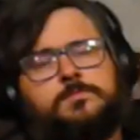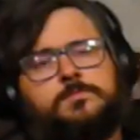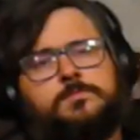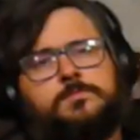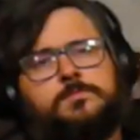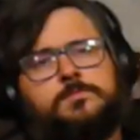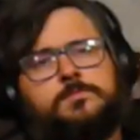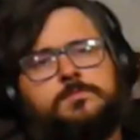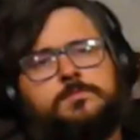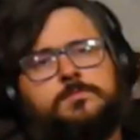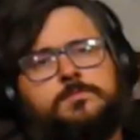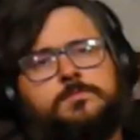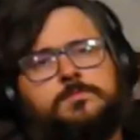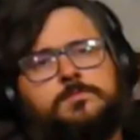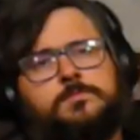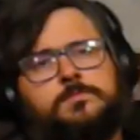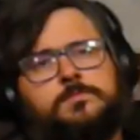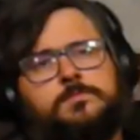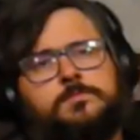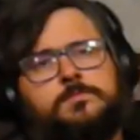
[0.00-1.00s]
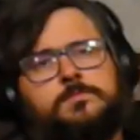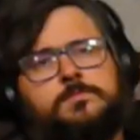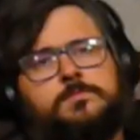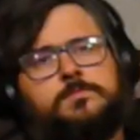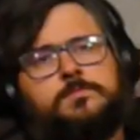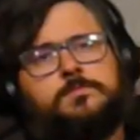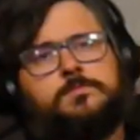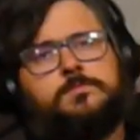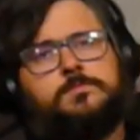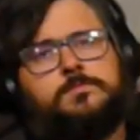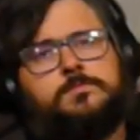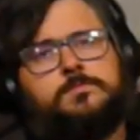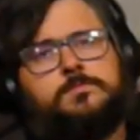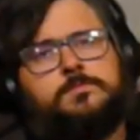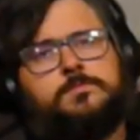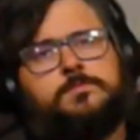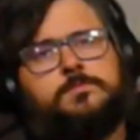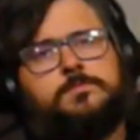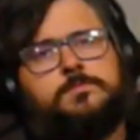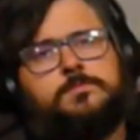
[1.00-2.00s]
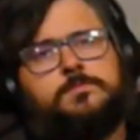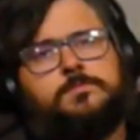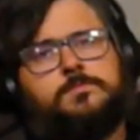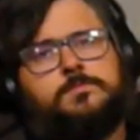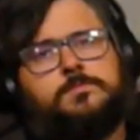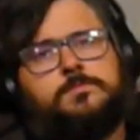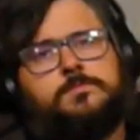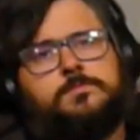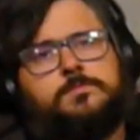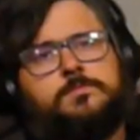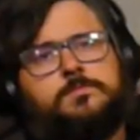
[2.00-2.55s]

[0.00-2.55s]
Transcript: No words are spoken by the person on screen.